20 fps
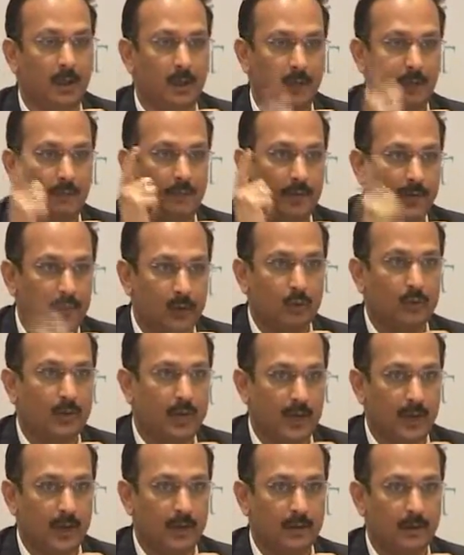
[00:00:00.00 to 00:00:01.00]
If we do
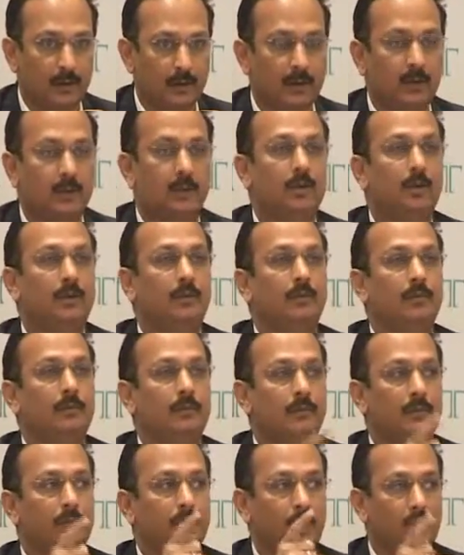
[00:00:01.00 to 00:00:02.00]
that,
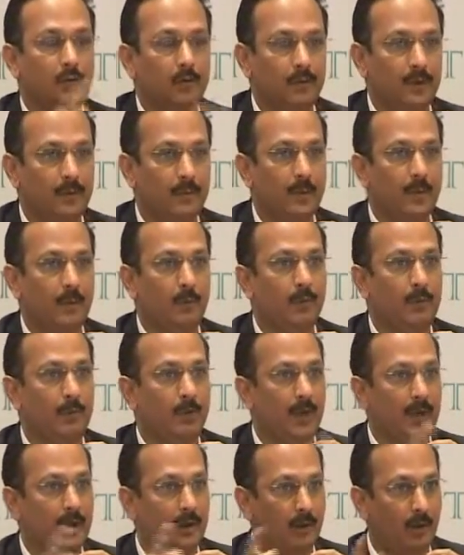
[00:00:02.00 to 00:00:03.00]
you will be able to
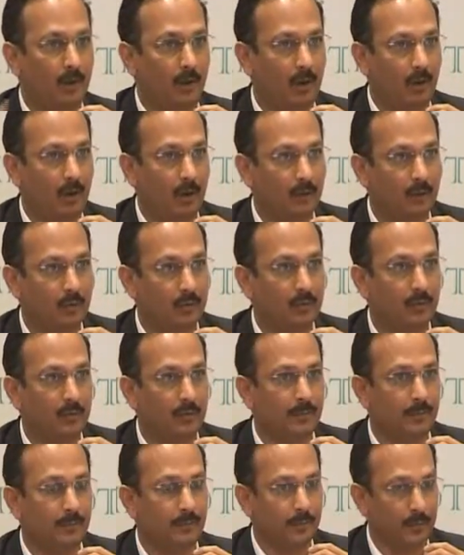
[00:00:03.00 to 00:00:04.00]
get on
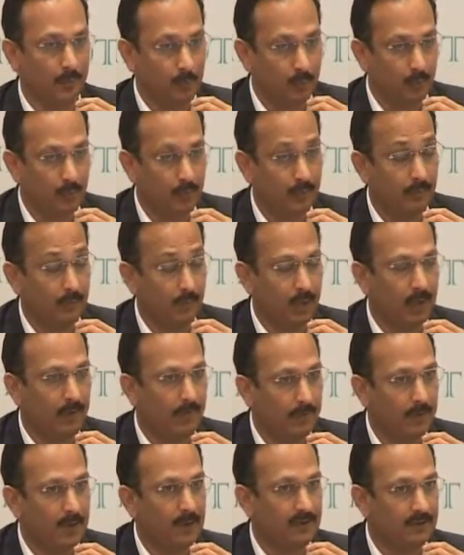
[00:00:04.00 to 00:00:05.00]
to you will have
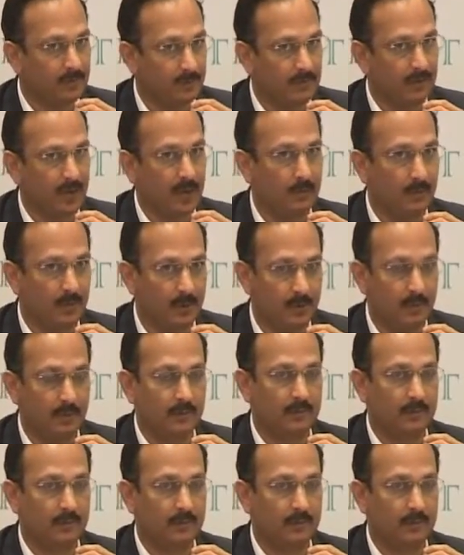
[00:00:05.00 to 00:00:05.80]
a better subscriber